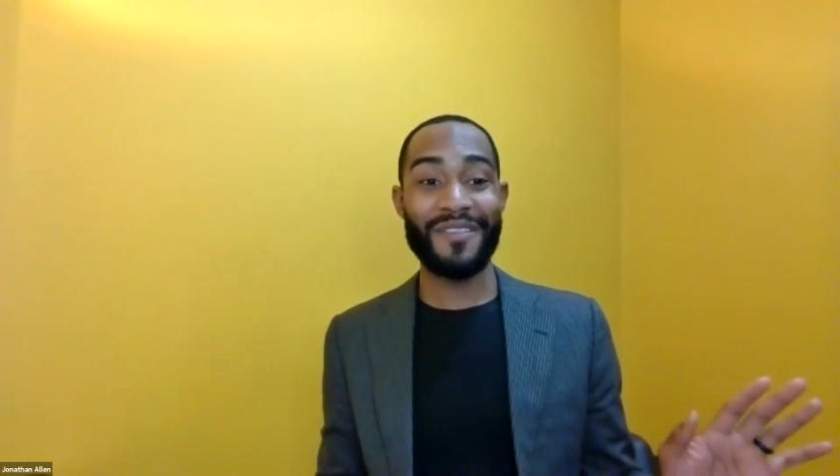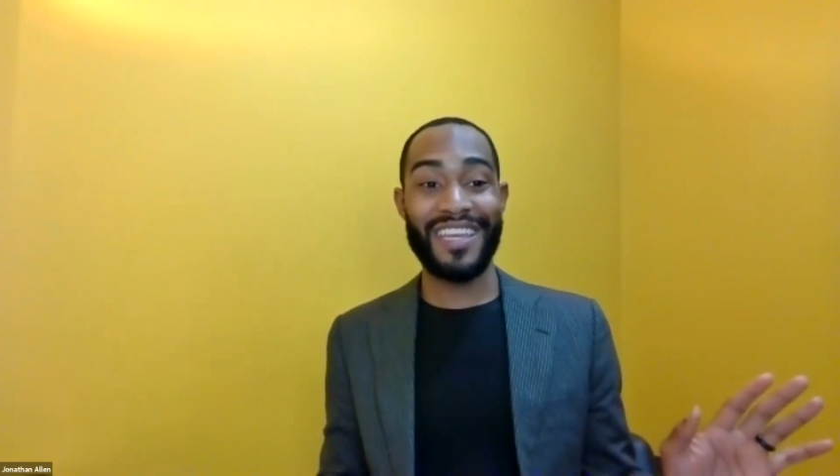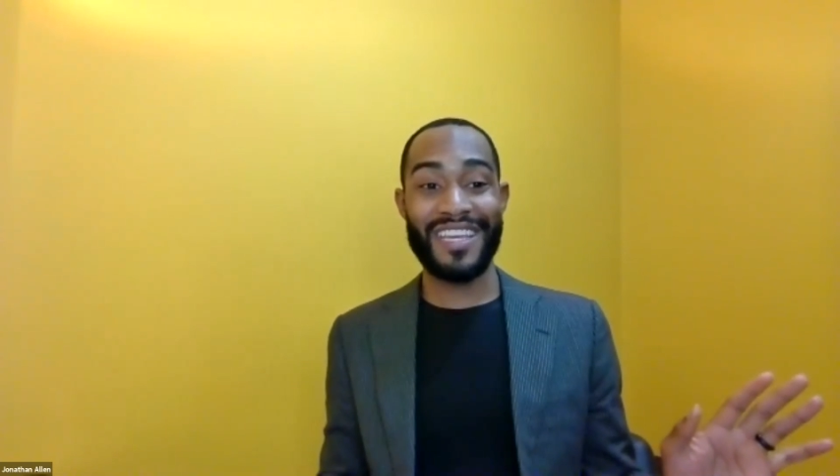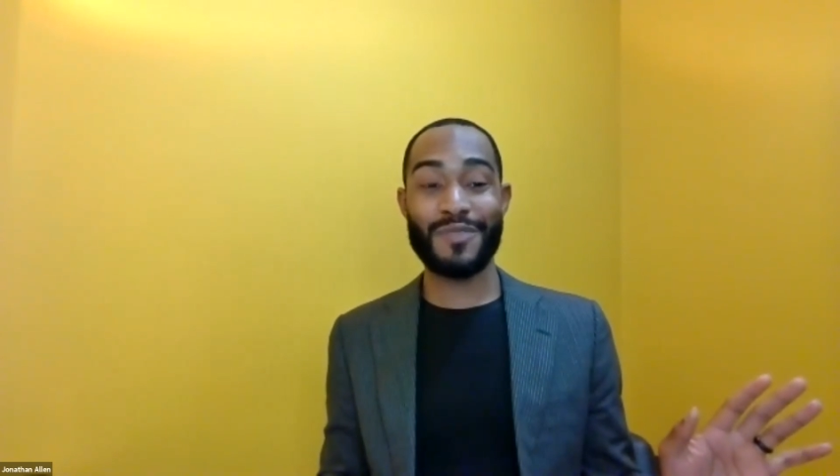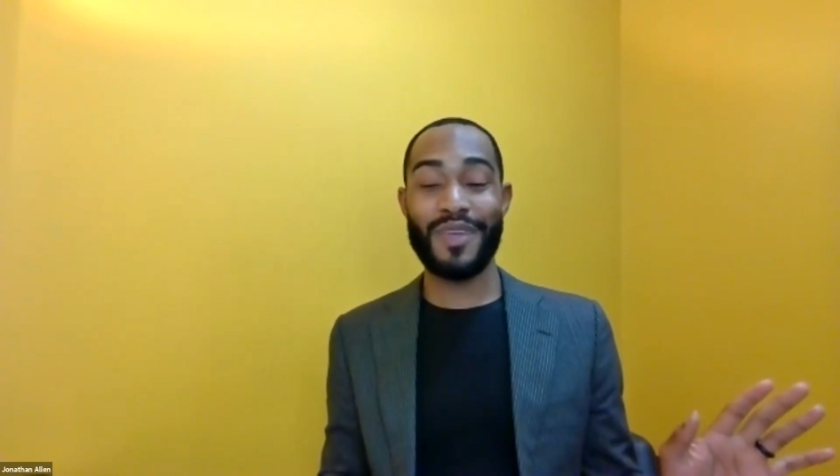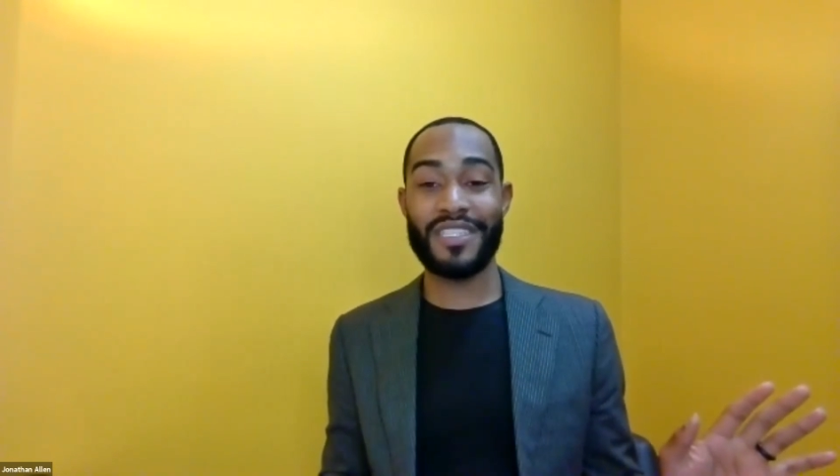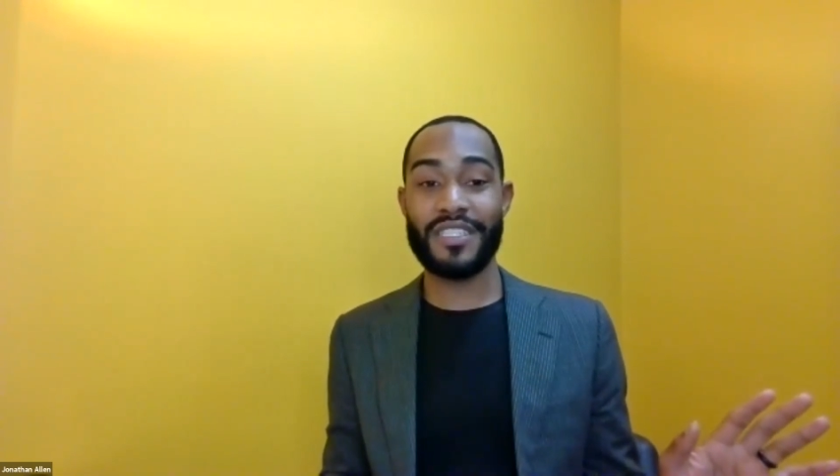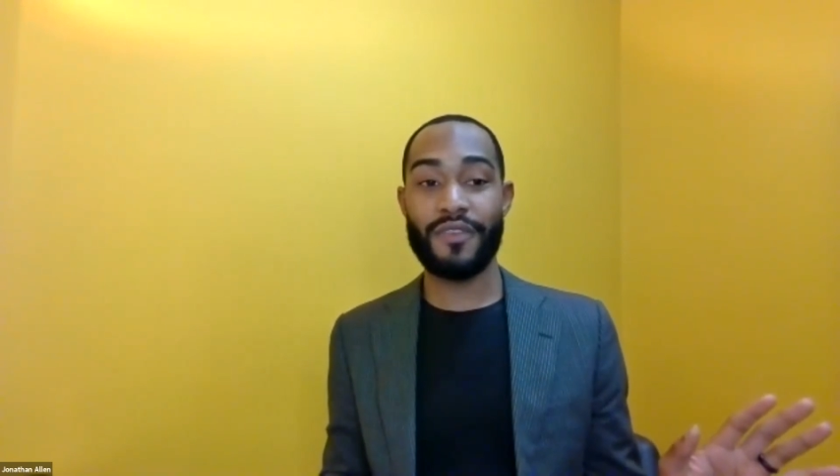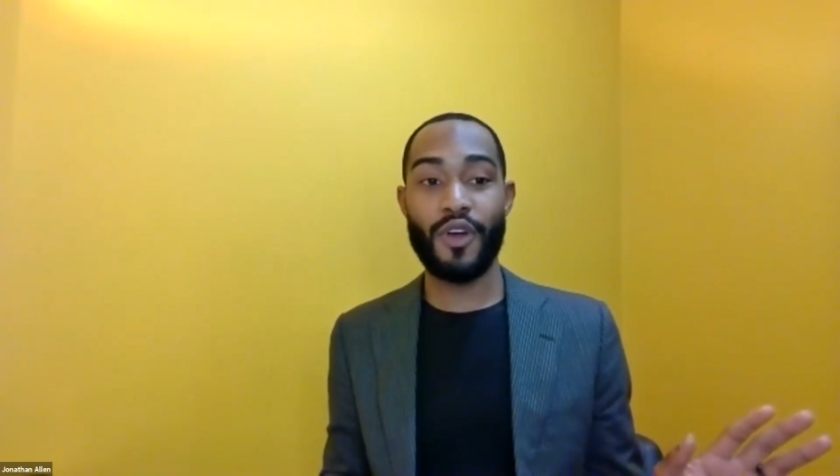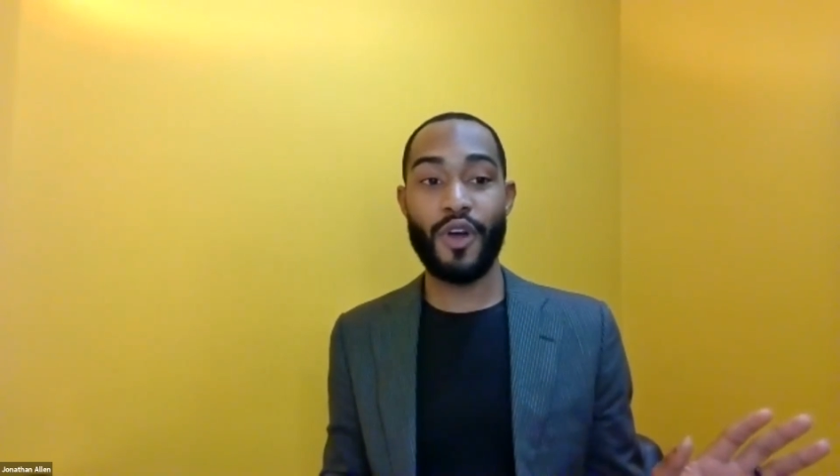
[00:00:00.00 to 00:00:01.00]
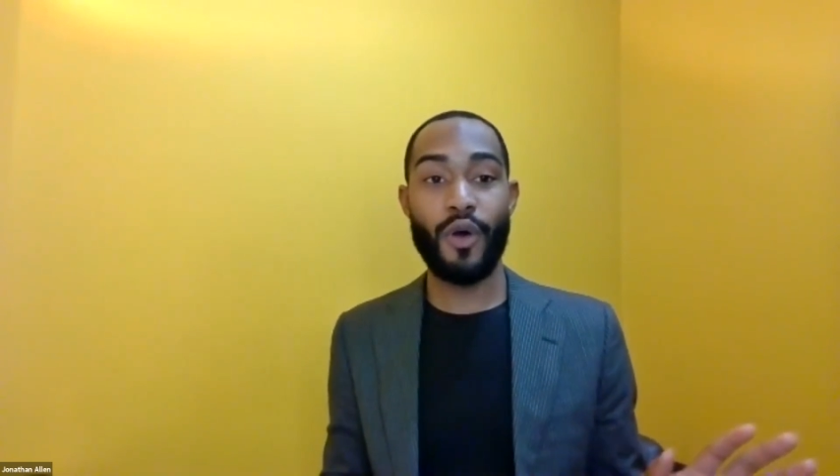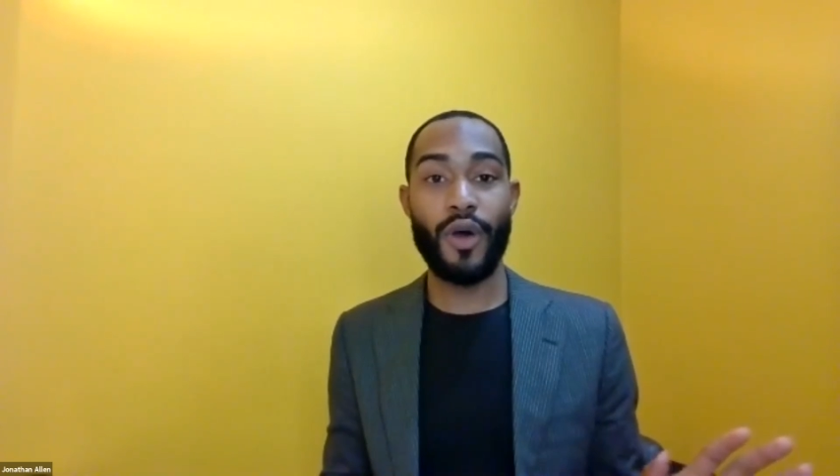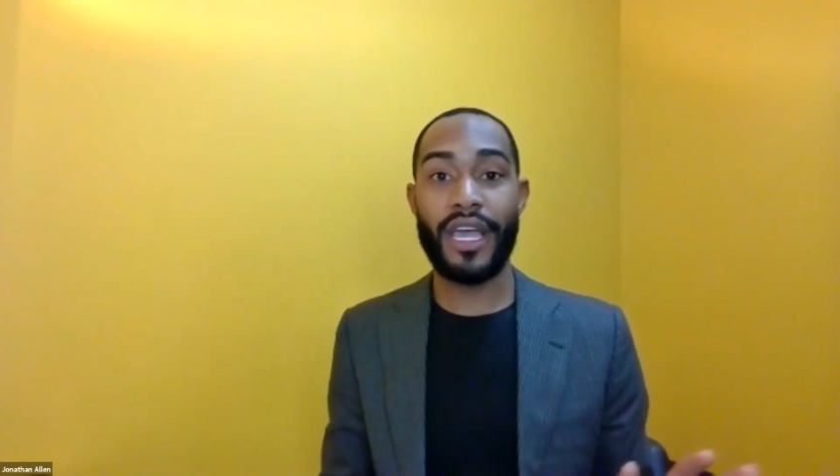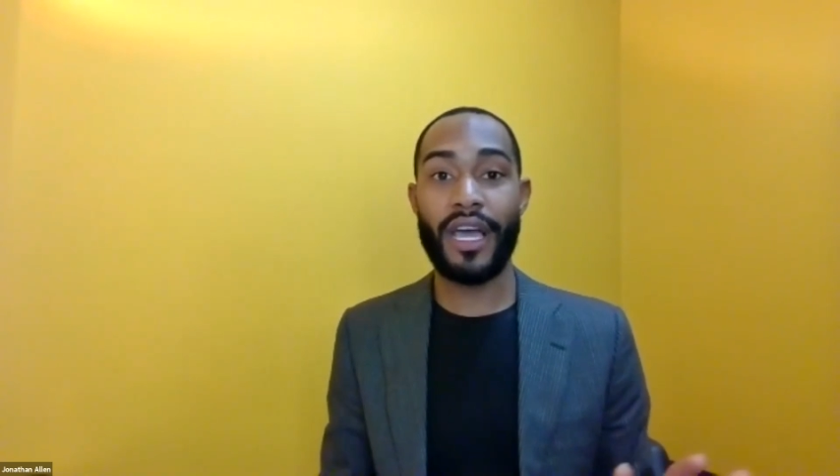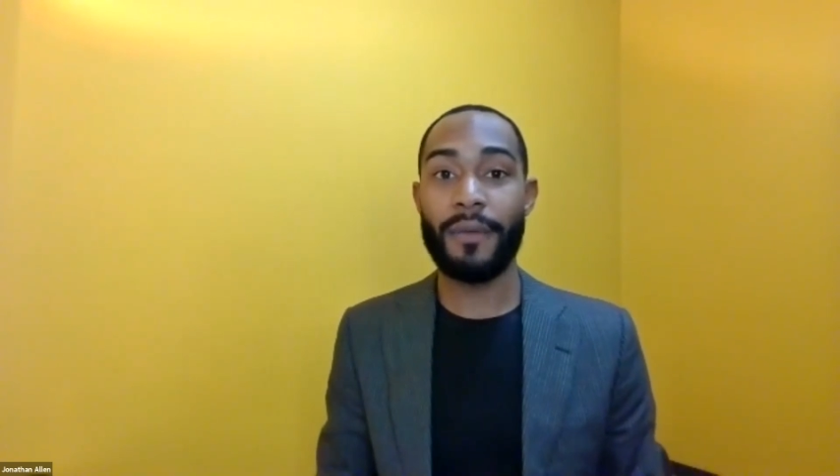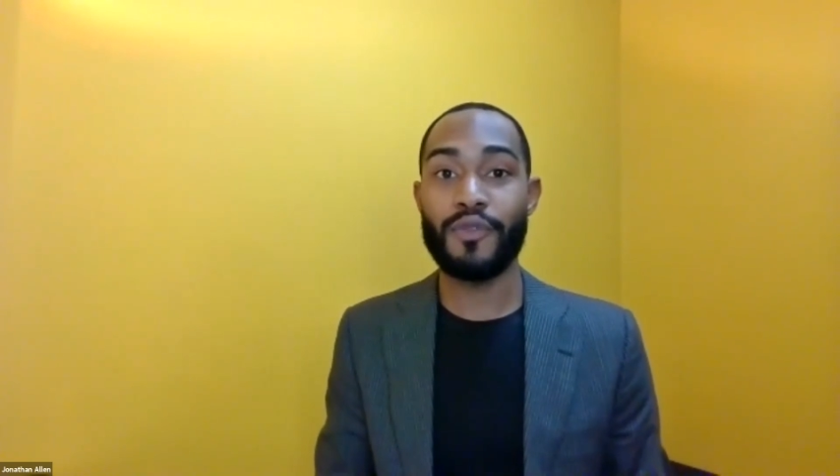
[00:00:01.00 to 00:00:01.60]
the expenses of going?